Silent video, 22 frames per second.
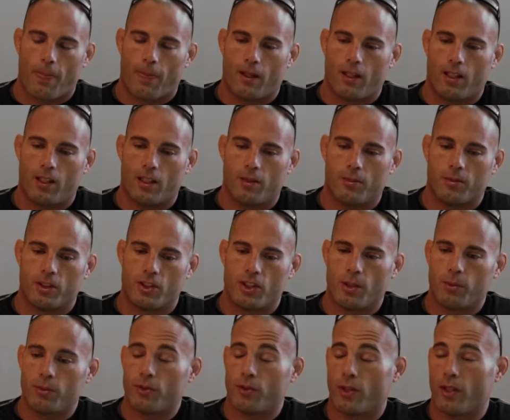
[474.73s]
The
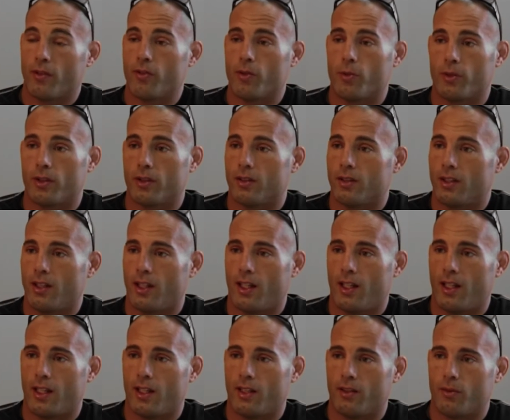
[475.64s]
gym's for everyone,
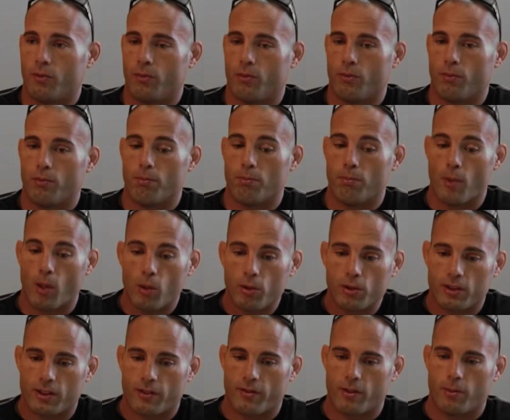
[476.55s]
and
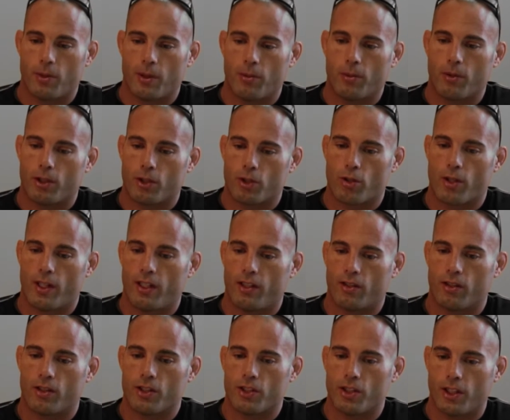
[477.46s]
most of the people that train
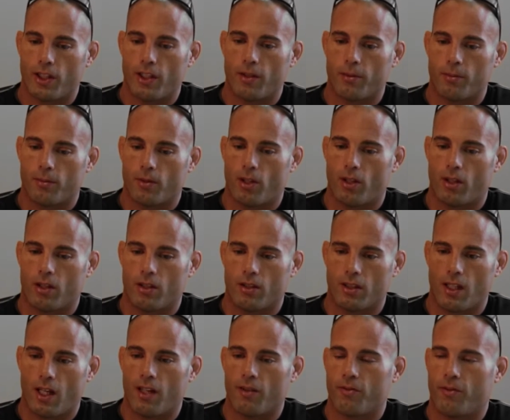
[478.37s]
at our gym are
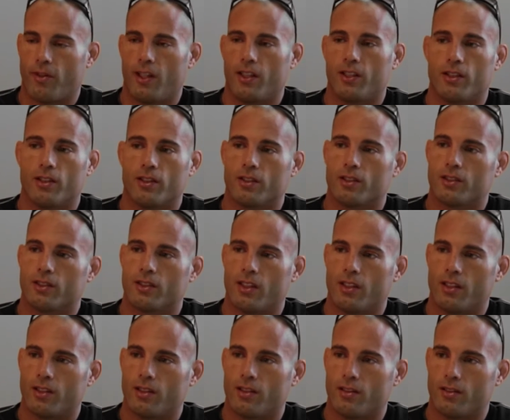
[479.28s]
not fighters.
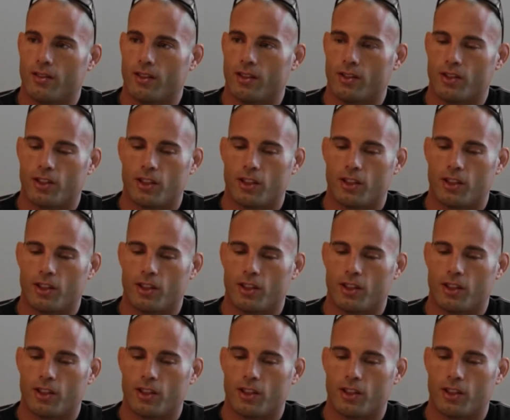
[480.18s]
They're